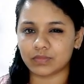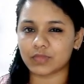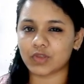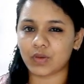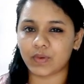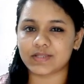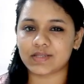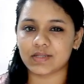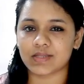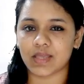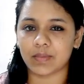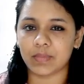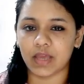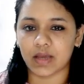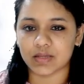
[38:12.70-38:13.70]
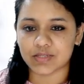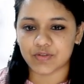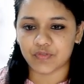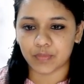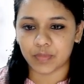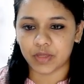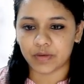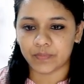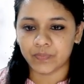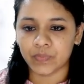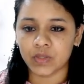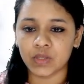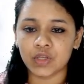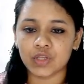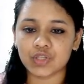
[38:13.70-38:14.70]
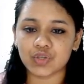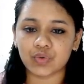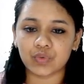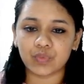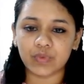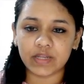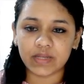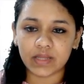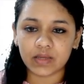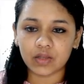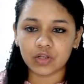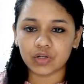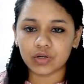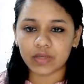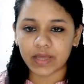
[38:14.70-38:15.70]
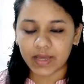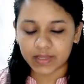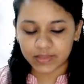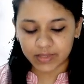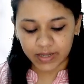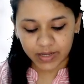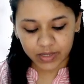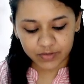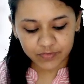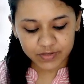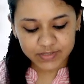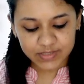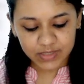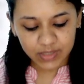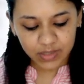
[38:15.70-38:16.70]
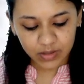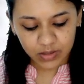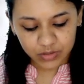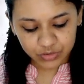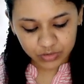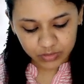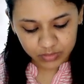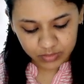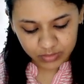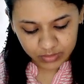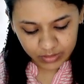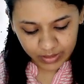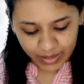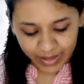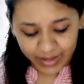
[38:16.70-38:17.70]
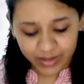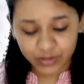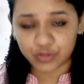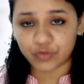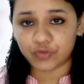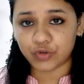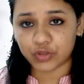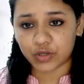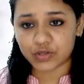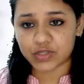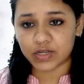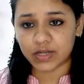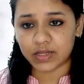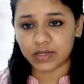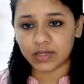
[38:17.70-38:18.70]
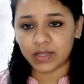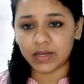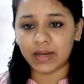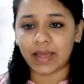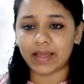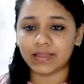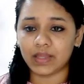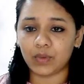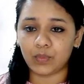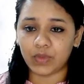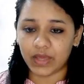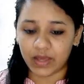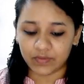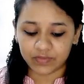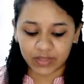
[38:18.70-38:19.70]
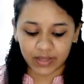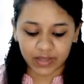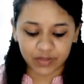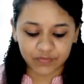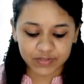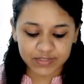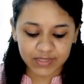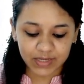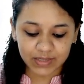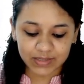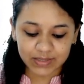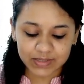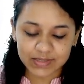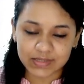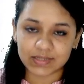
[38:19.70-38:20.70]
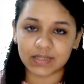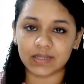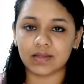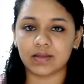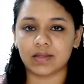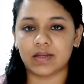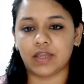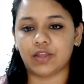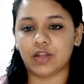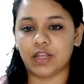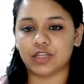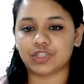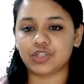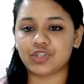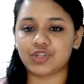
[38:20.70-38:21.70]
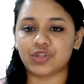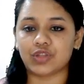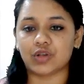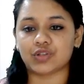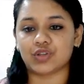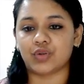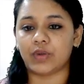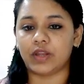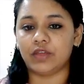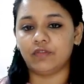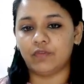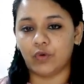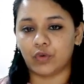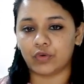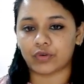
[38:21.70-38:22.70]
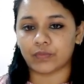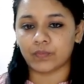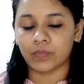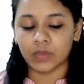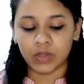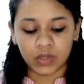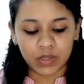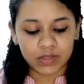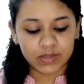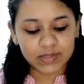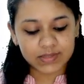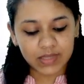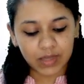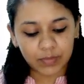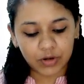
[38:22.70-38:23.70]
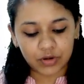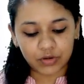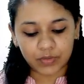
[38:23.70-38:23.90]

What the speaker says: questions can be asked from here. So we take a look at the IFSCA Act of 2019, and then we have the IFSCA Listing Regulations 2024. This came out in